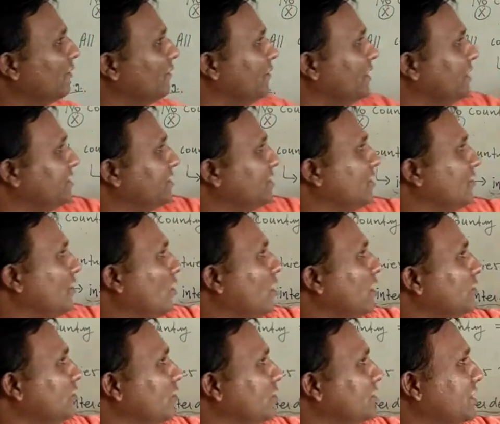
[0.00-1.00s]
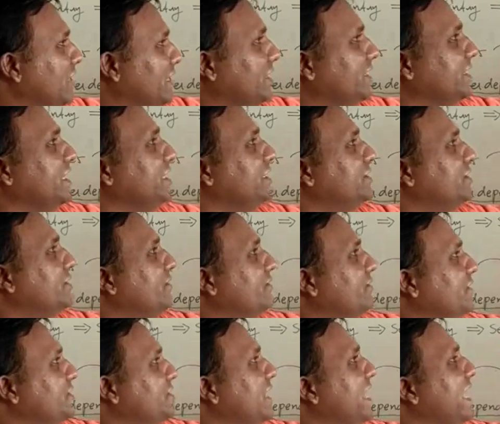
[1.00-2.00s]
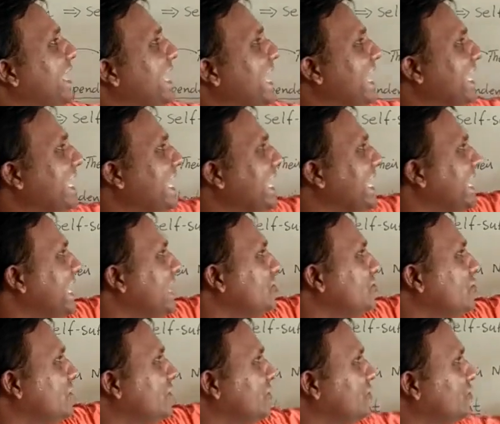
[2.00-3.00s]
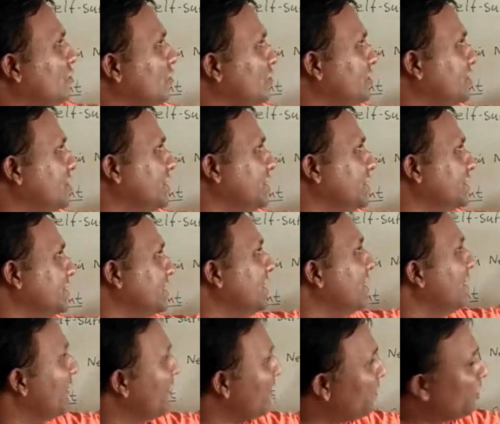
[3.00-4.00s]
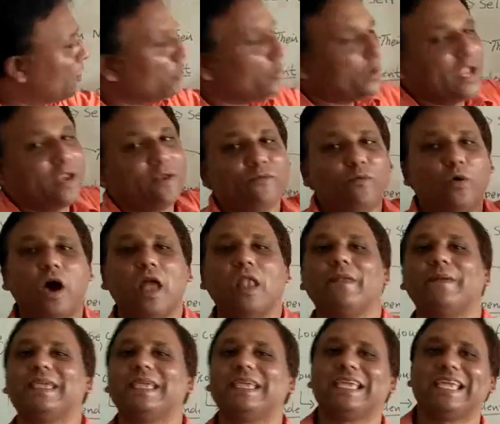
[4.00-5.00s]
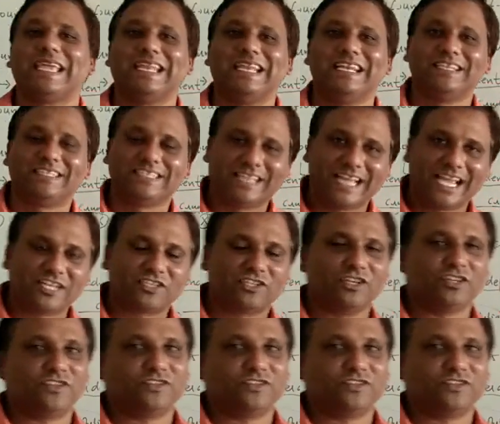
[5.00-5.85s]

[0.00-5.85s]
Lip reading: which all those countries which are lacking natural resources, through involving in international